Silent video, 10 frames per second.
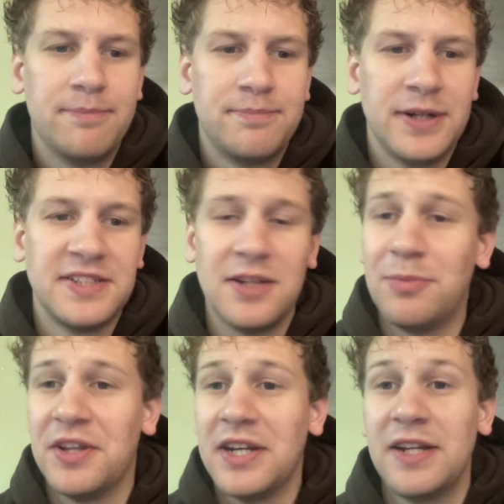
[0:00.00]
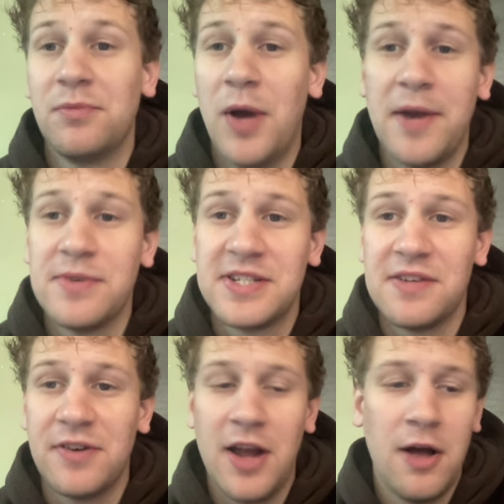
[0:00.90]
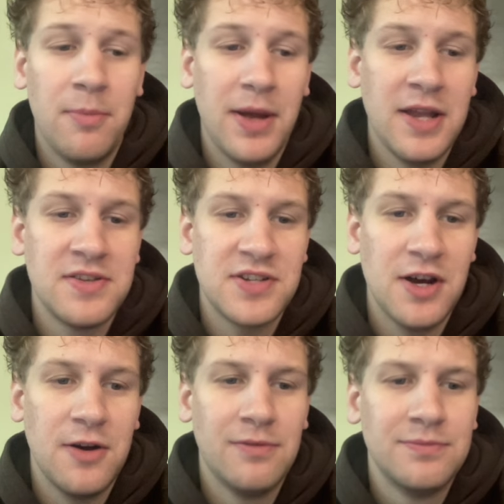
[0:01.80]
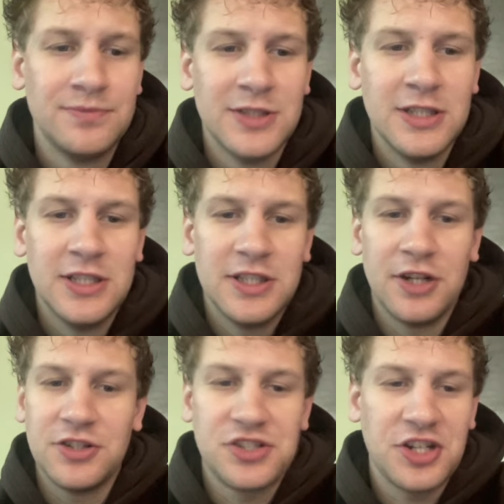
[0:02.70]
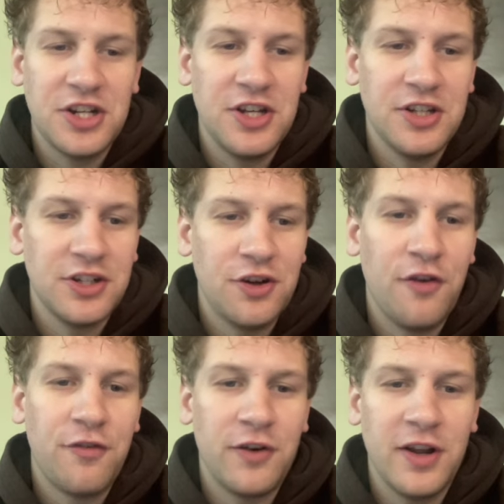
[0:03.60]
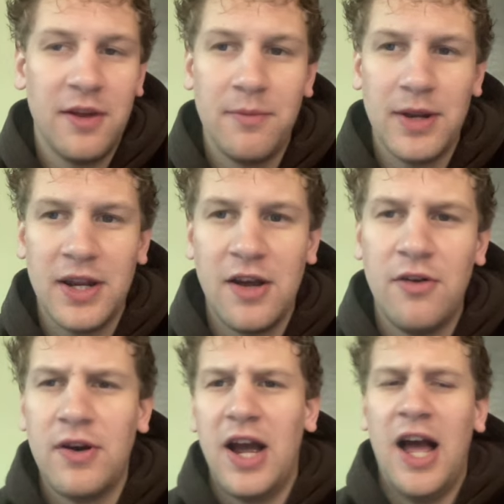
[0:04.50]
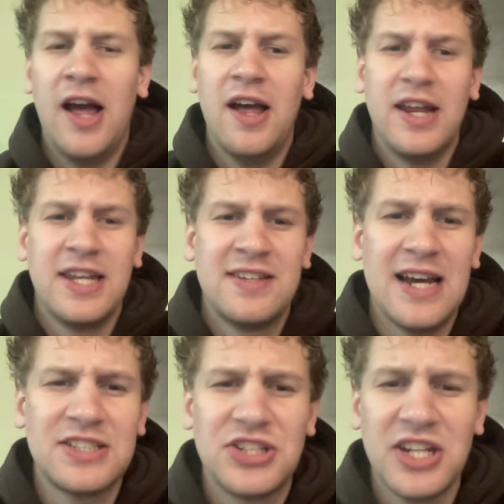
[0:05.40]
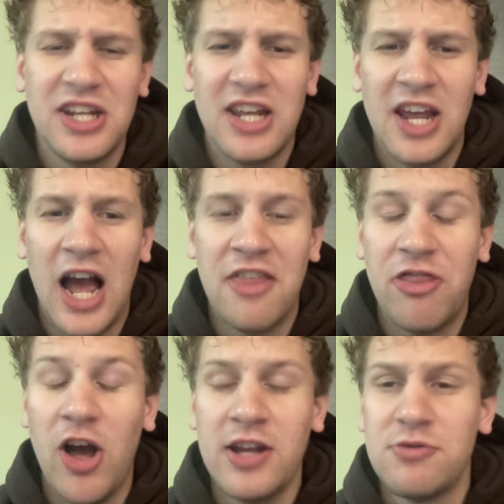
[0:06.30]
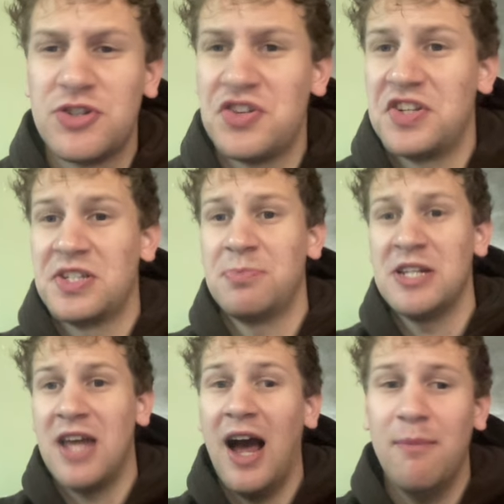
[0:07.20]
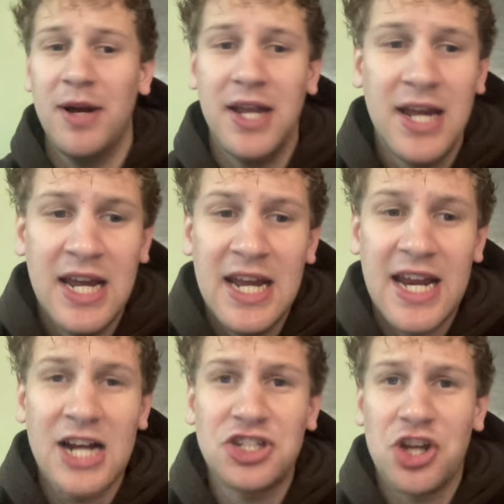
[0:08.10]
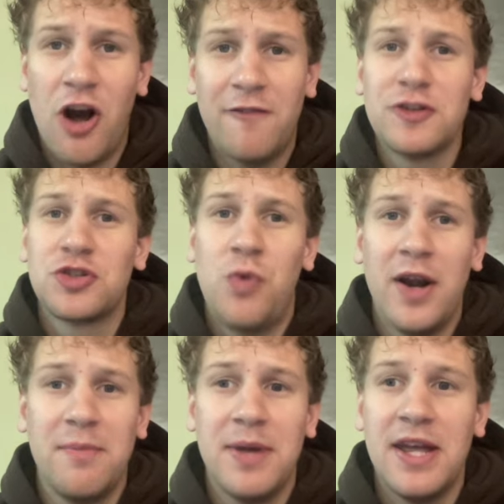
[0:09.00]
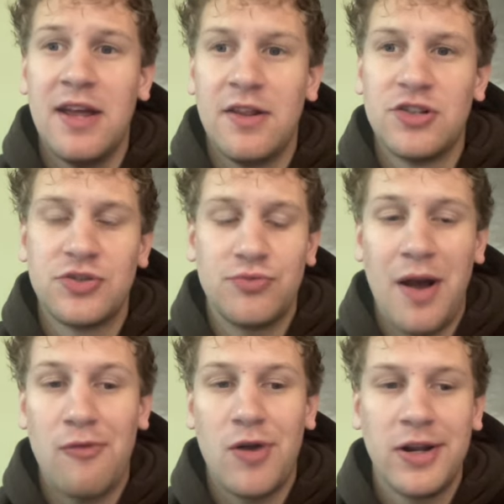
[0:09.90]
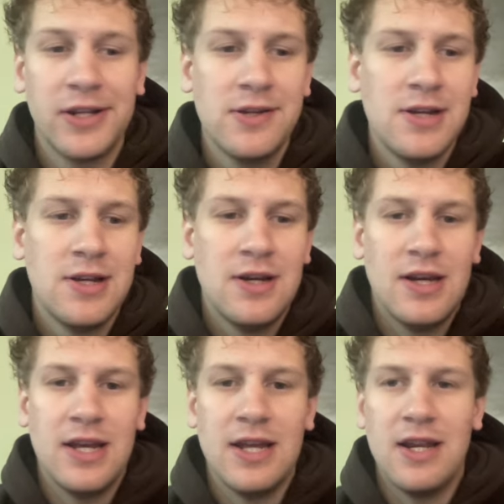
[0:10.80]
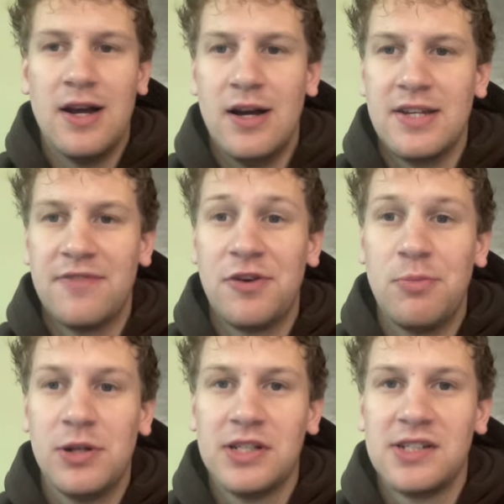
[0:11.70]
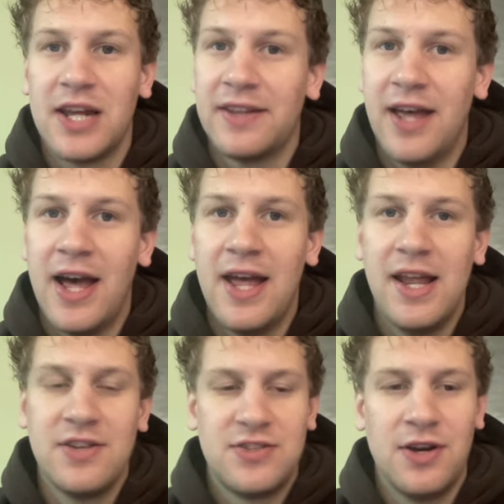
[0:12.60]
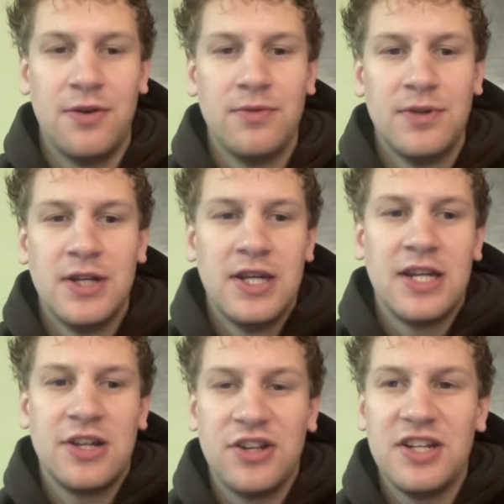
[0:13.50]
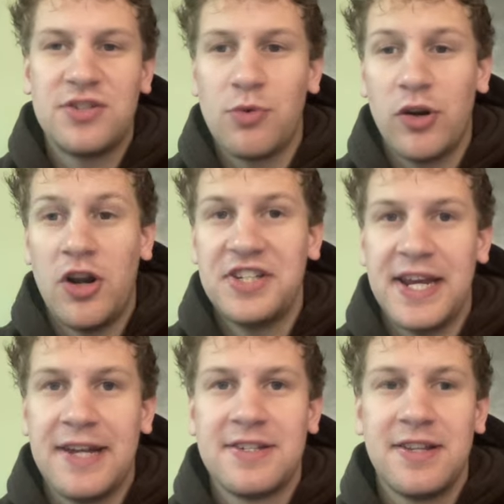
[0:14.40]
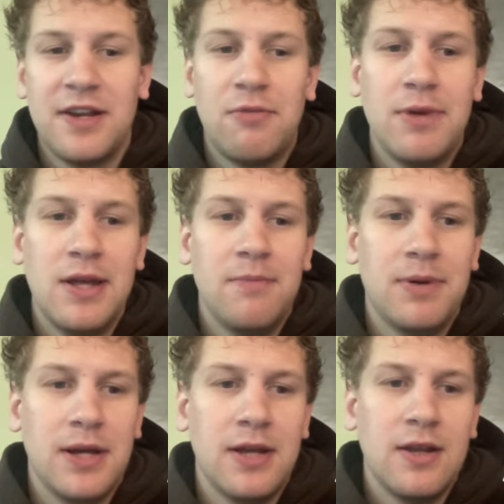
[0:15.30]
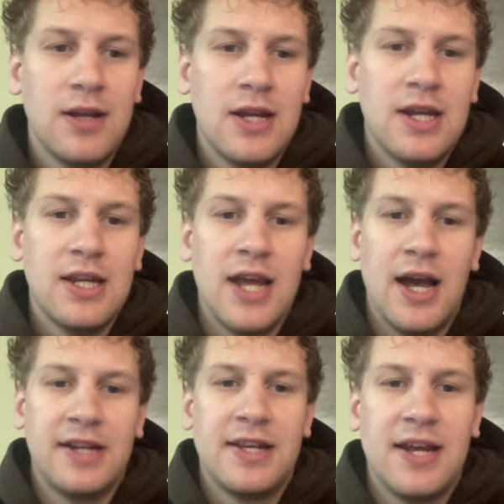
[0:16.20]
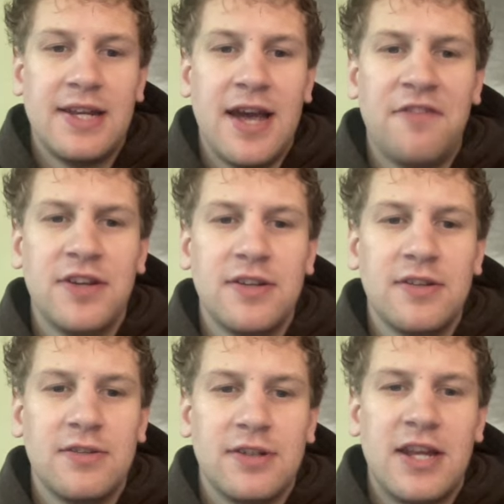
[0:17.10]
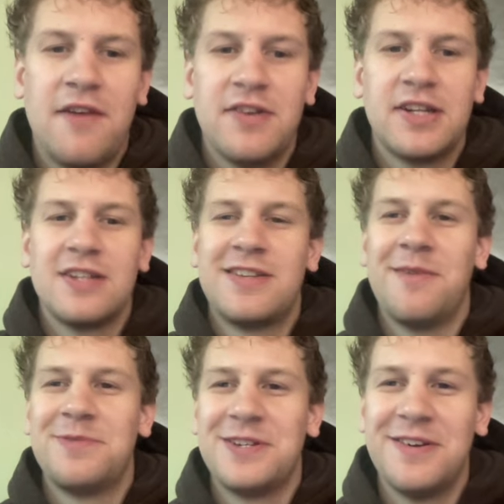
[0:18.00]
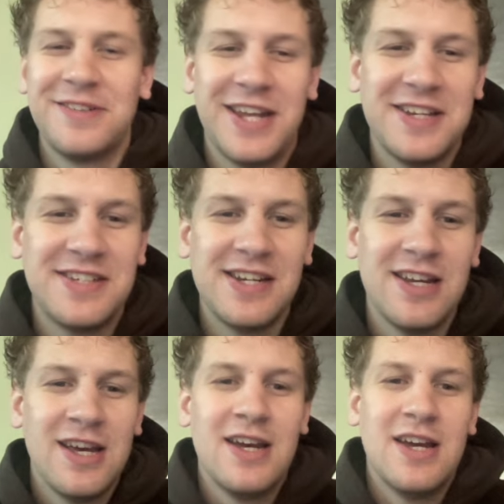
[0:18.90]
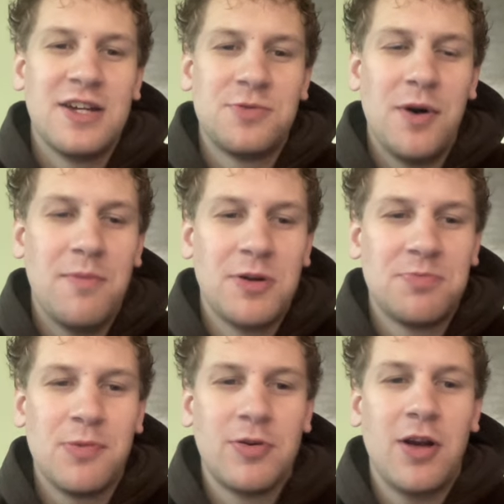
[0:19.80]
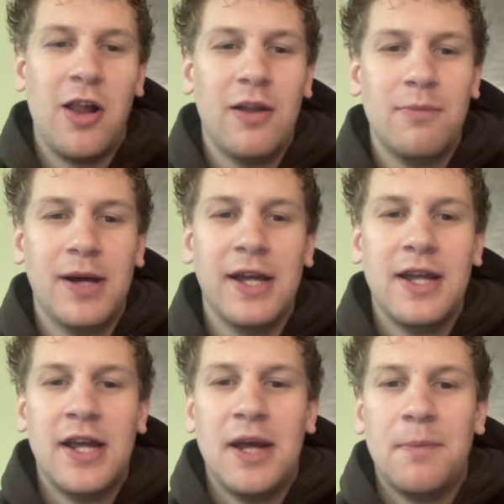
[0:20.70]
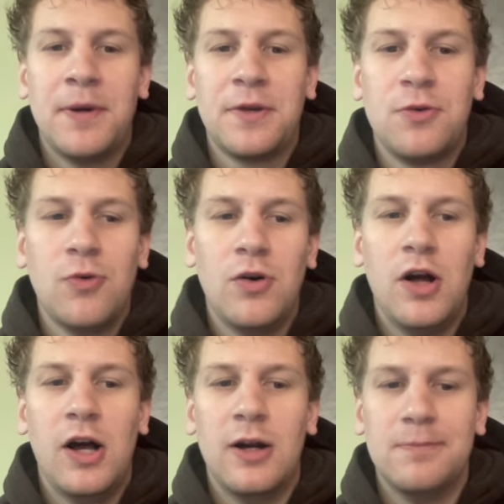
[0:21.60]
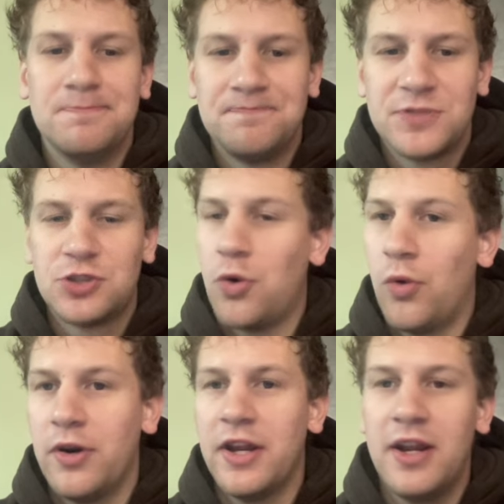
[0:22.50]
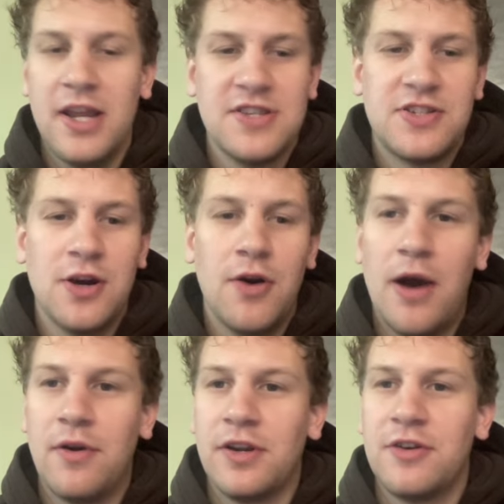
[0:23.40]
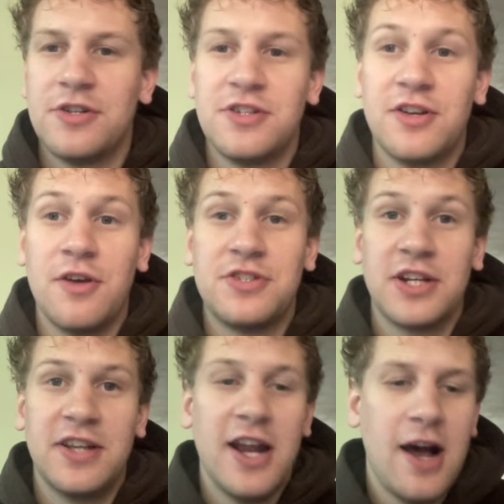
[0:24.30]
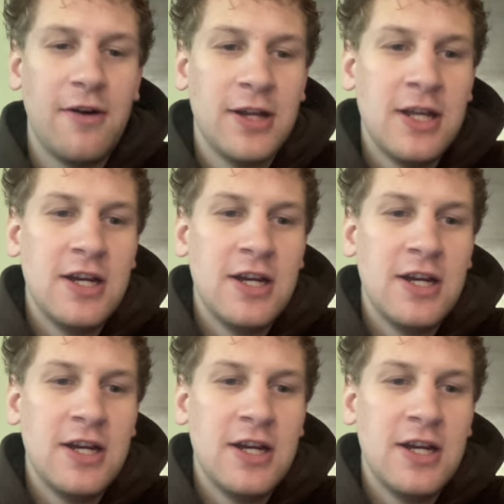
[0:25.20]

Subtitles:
Pretty simple. They need wide receiver help, and so they're just going to go for him. He's actually, I thought he was just a speed guy, but he actually offers quite a bit in just route running and different abilities like that. And so he needs to work on his hands a little bit, but yeah, Kevin Concepcion, KC is what most people call him, but pretty cool story. And so I would encourage you to go check that out.